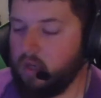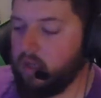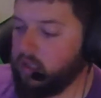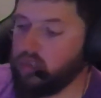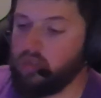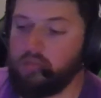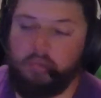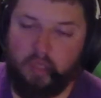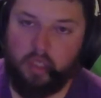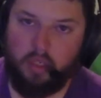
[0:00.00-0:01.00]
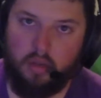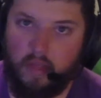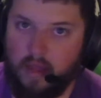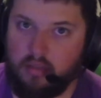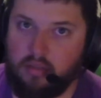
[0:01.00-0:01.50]
I'll actually put
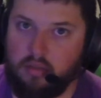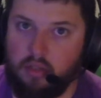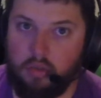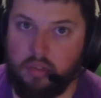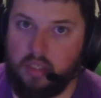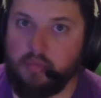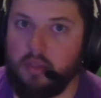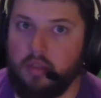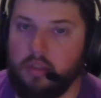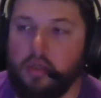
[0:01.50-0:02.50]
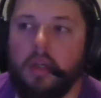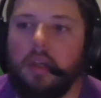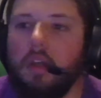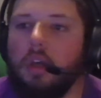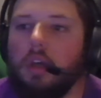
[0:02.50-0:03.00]
those steps on the
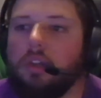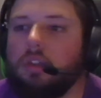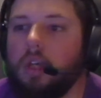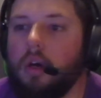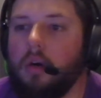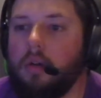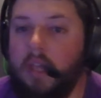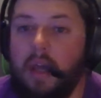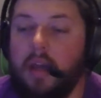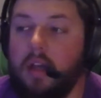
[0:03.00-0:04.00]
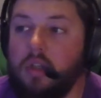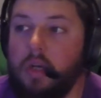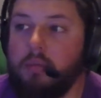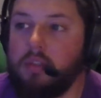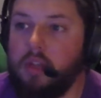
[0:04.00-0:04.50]
screen. So yeah,
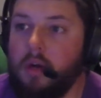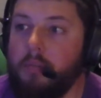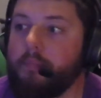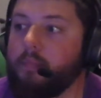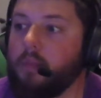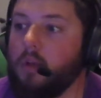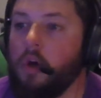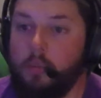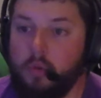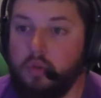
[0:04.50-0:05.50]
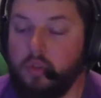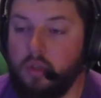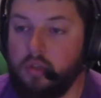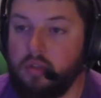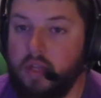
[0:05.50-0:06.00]
AirDrop is dope. Hope you
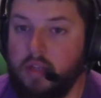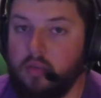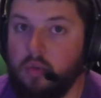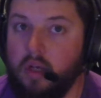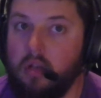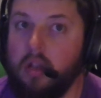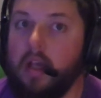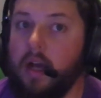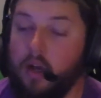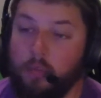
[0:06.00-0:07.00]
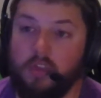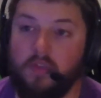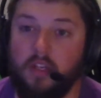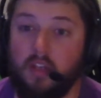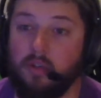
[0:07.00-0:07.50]
enjoy using that as well. I hope
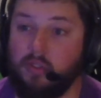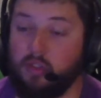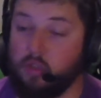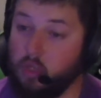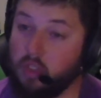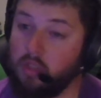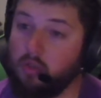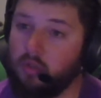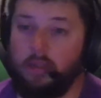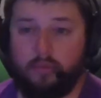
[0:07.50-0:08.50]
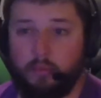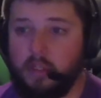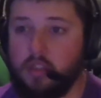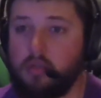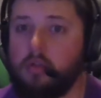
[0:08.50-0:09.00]
this video is instructional,
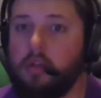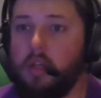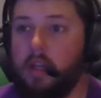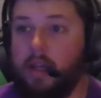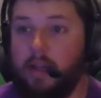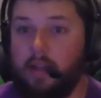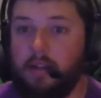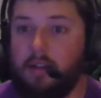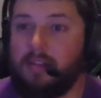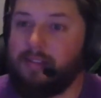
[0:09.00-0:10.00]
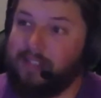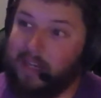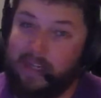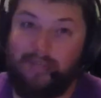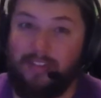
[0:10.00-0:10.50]
informational, and
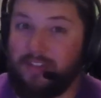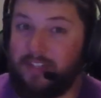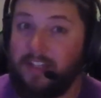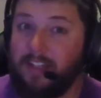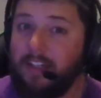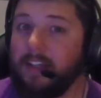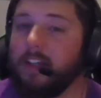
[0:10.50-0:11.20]
kind of entertaining.